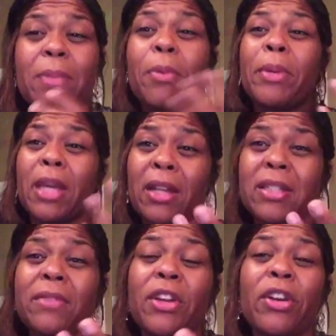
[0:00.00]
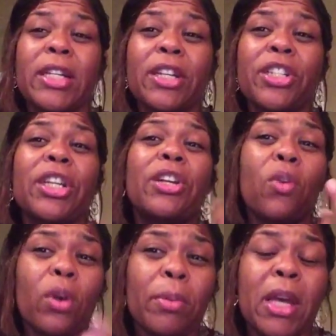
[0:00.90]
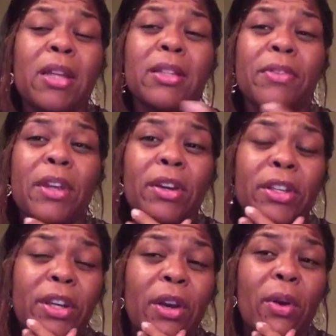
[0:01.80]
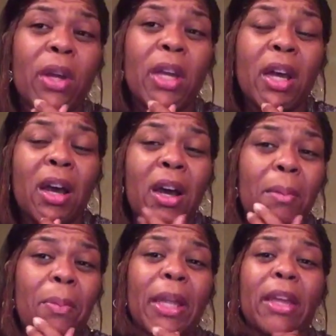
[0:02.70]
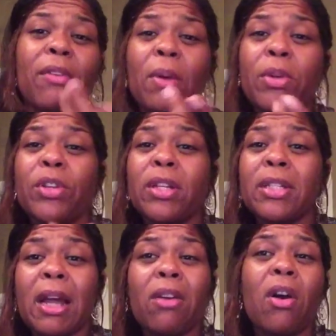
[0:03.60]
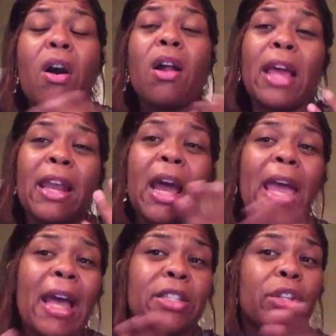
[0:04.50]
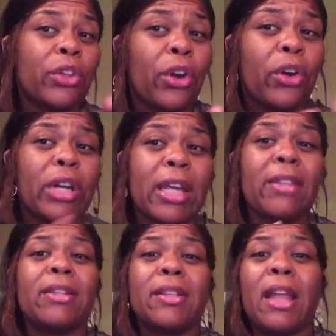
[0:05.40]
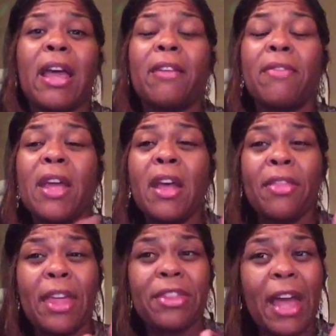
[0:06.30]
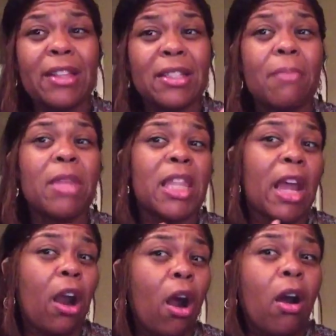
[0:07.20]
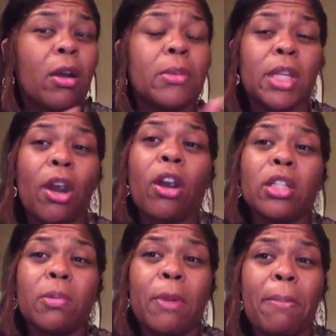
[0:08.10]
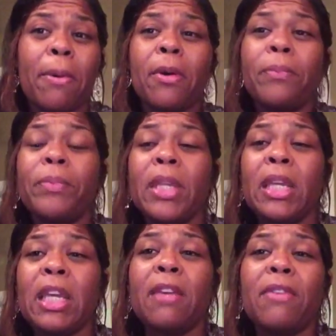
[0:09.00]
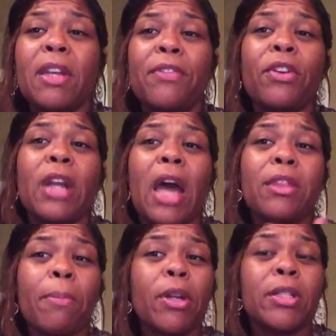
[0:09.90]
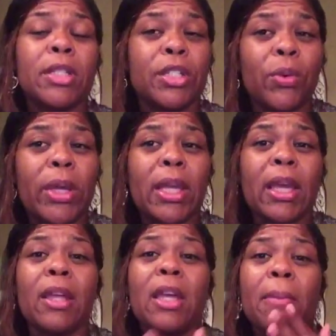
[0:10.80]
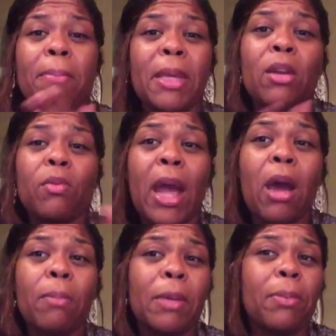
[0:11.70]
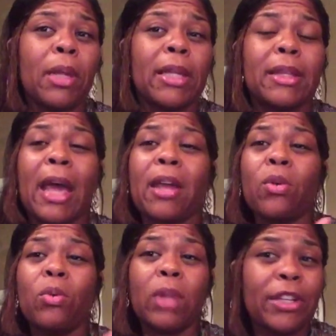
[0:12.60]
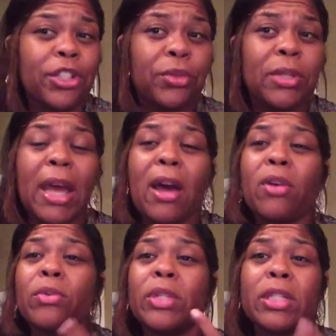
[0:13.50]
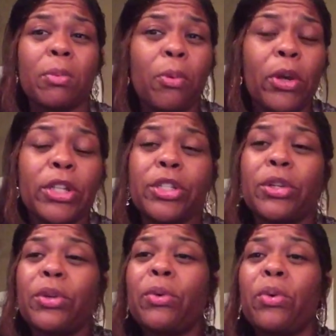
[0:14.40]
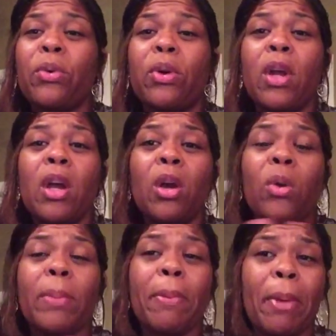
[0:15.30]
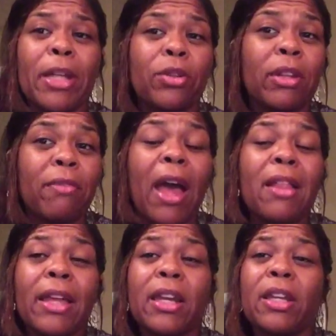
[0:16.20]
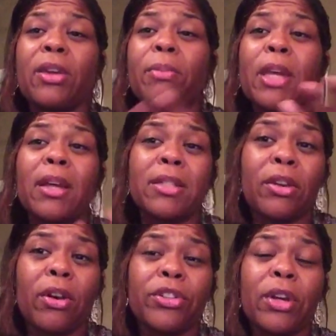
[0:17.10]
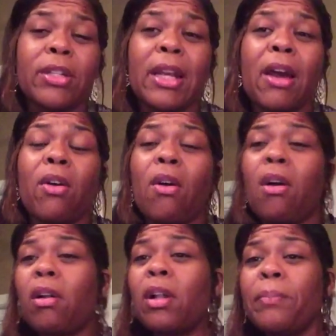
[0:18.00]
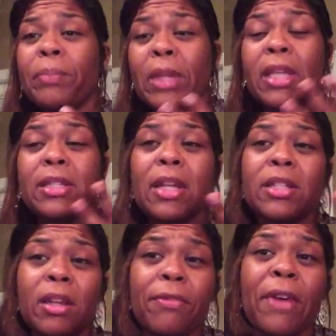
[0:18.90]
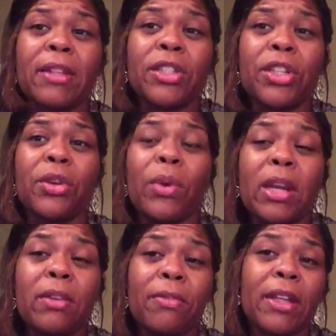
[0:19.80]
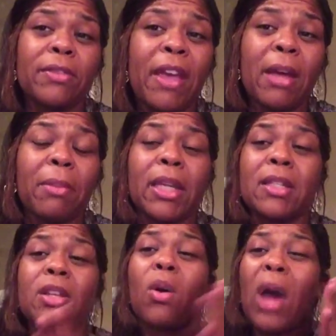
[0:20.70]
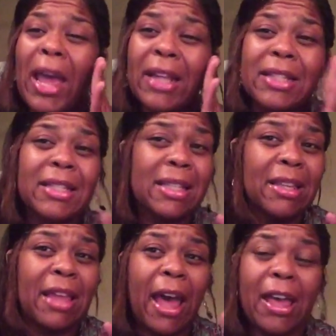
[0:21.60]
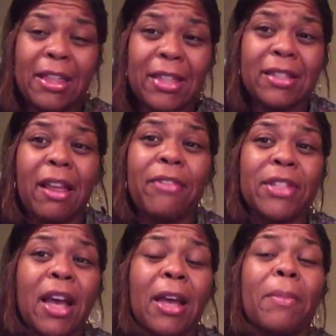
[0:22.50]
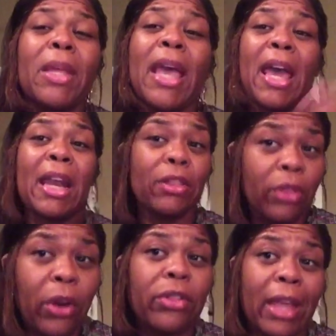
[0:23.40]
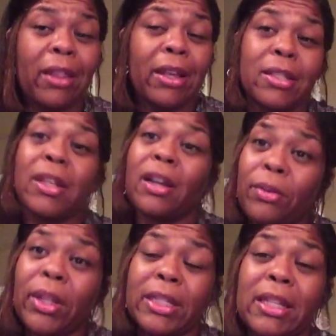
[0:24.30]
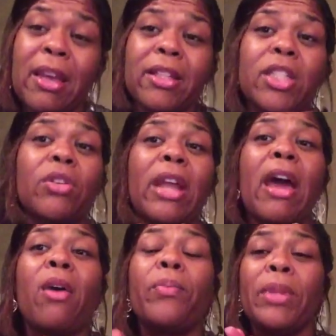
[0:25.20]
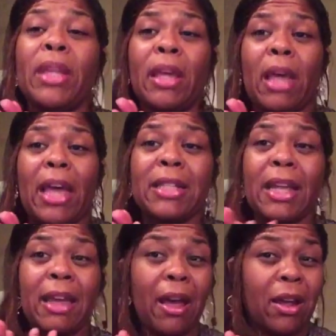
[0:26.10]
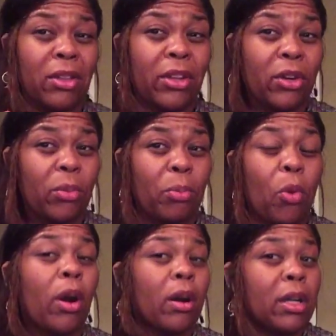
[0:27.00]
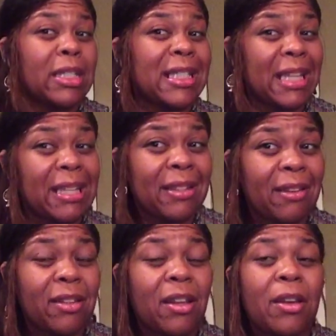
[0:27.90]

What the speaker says: because of their addiction or because of their playing around with drugs and alcohol. And I had to learn in this life that that's something that harms and hurts people. Even if you're not the person doing it, being around people like that who let you down, who disappoint you, who are perpetually violating you because they're on drugs and alcohol, it does affect you and it affects families. So I had to see that in this lifetime, and I learned that lesson. I really did. So now, as I got a little more seasoned,